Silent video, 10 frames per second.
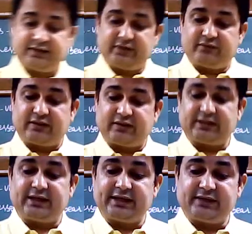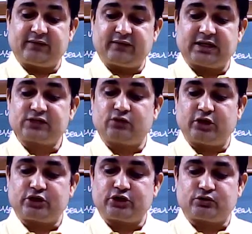when the lady was going
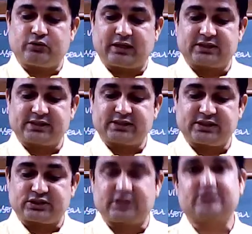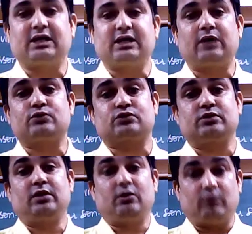to her sister's house?
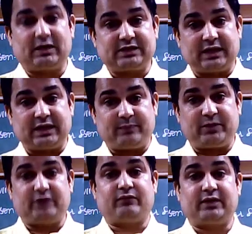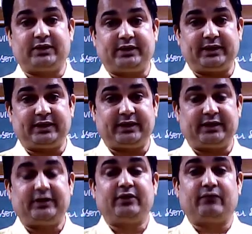What happened one day
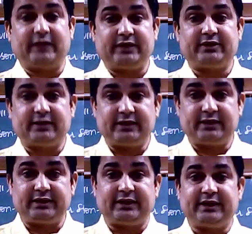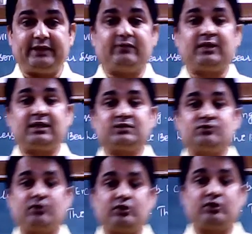when the lady was
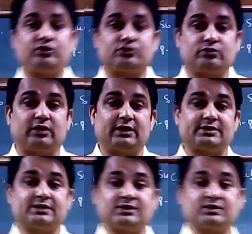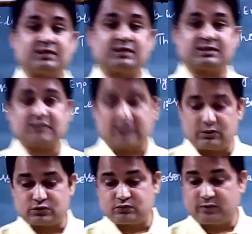going to her sister's
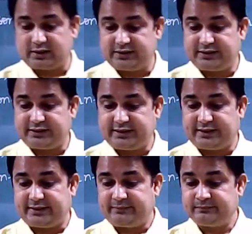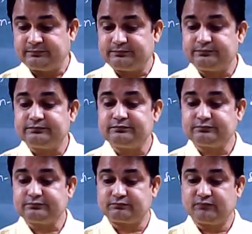house one day?
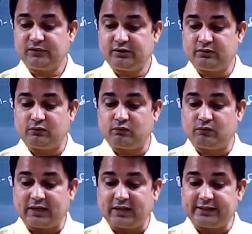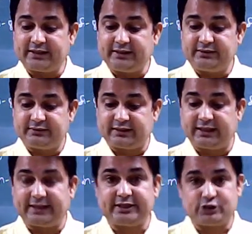What did the
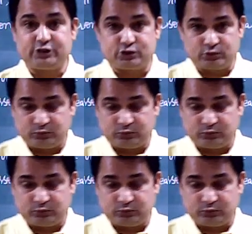lady do?